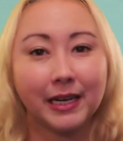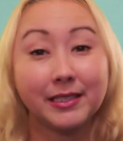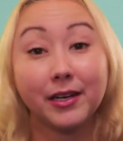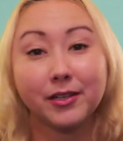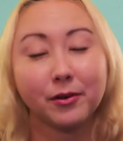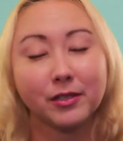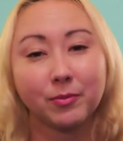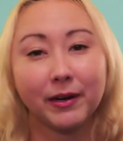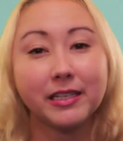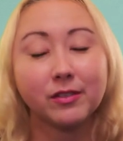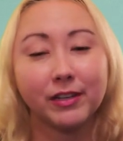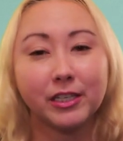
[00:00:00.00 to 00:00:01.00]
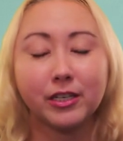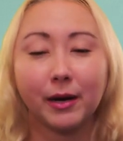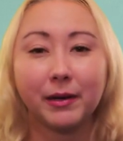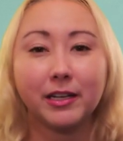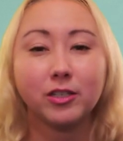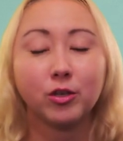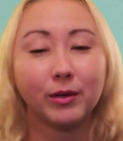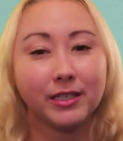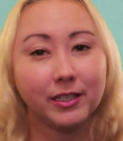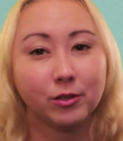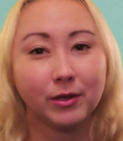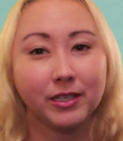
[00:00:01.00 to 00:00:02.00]
Saratoga Springs finished up in
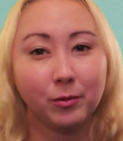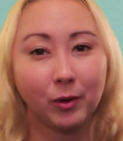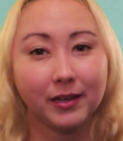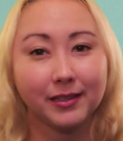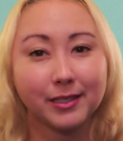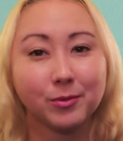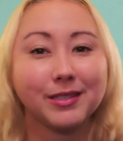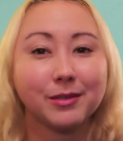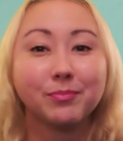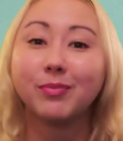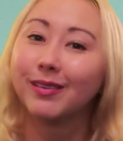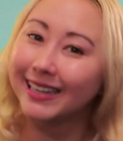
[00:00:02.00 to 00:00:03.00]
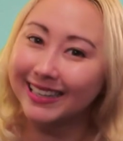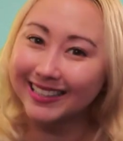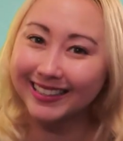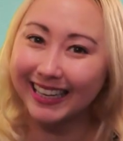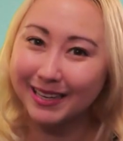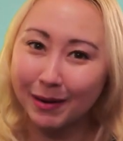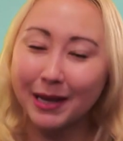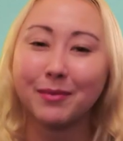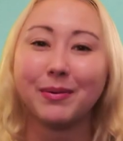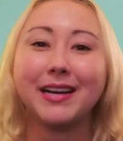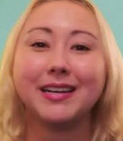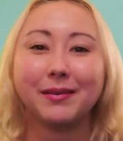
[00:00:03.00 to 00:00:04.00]
2021. This was pretty delayed by the
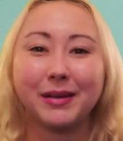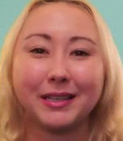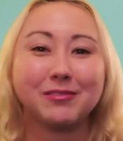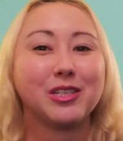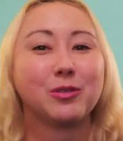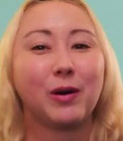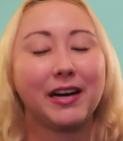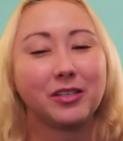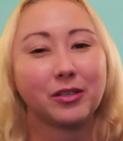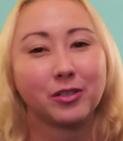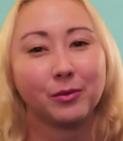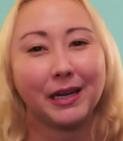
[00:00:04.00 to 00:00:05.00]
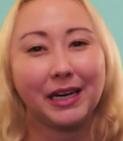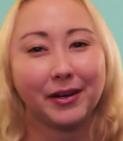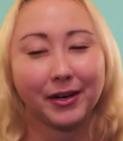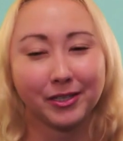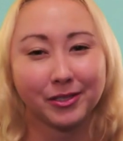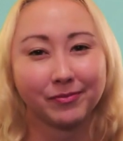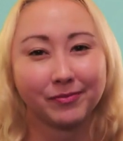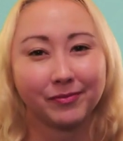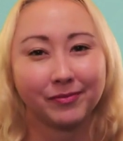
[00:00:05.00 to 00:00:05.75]
pandemic, which is why it took so many years.